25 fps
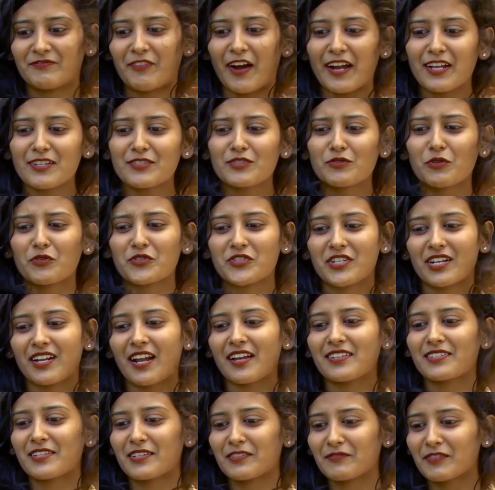While
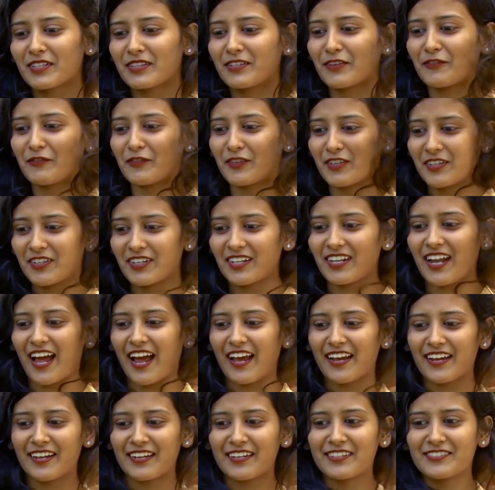socializing with the world,
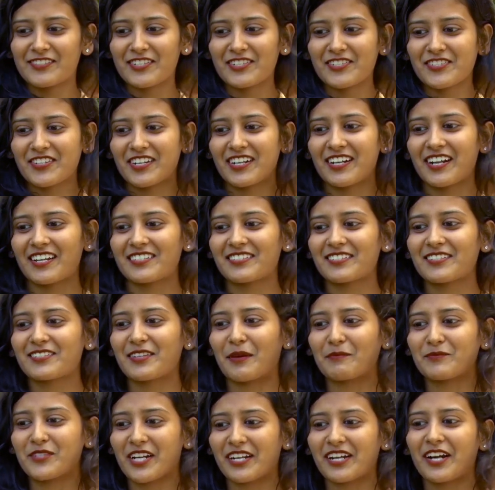I just realized the
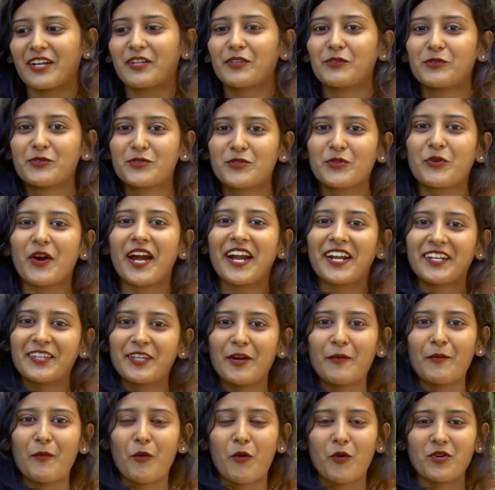subject I used to hate
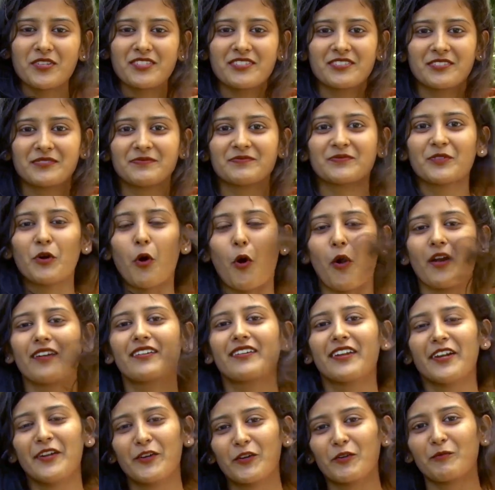the most got
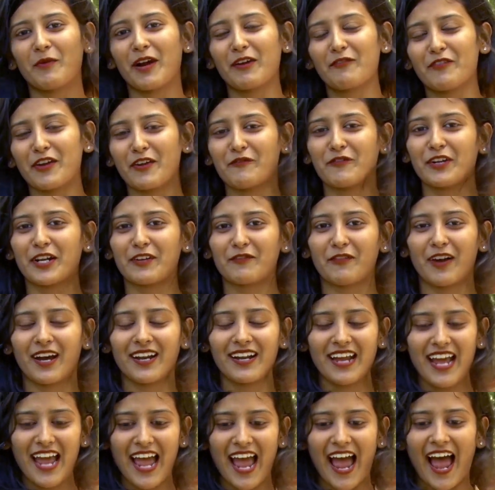into my favorite
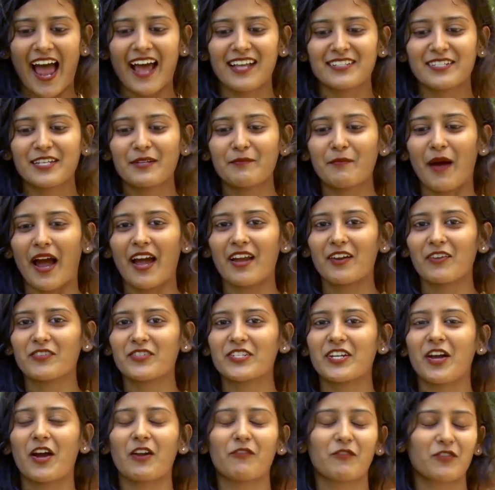one. As in
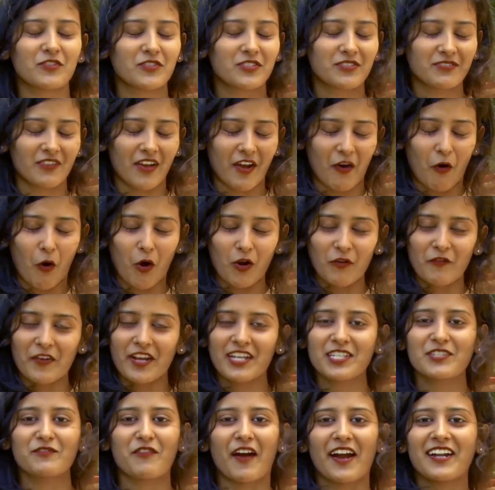biology, I was
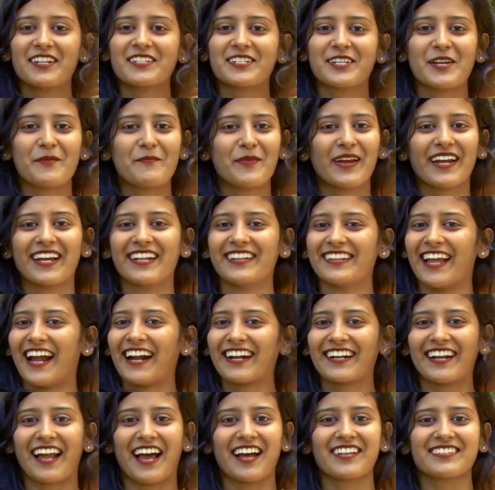always fine sleeping in
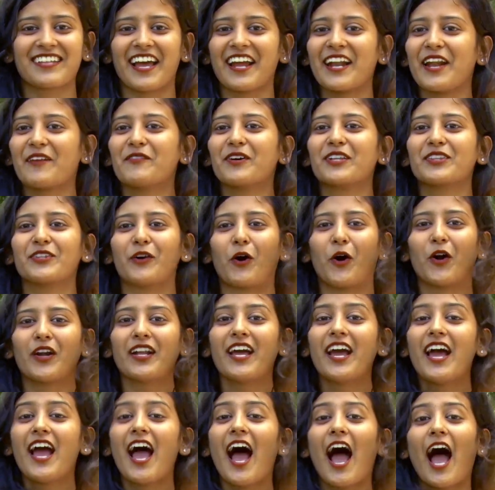that class. I never
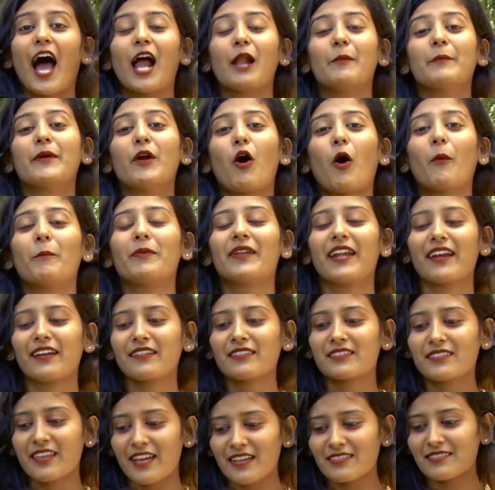thought I'll be
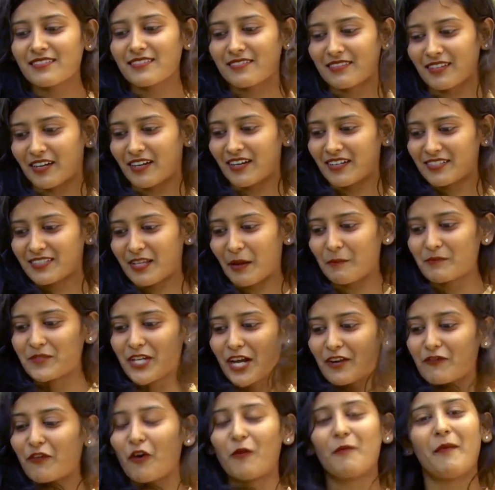opting this uh,
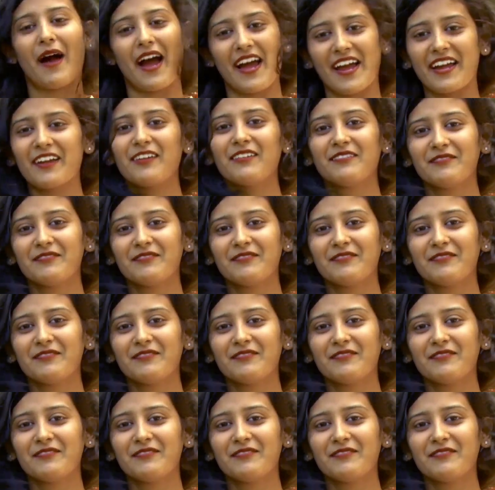subject for my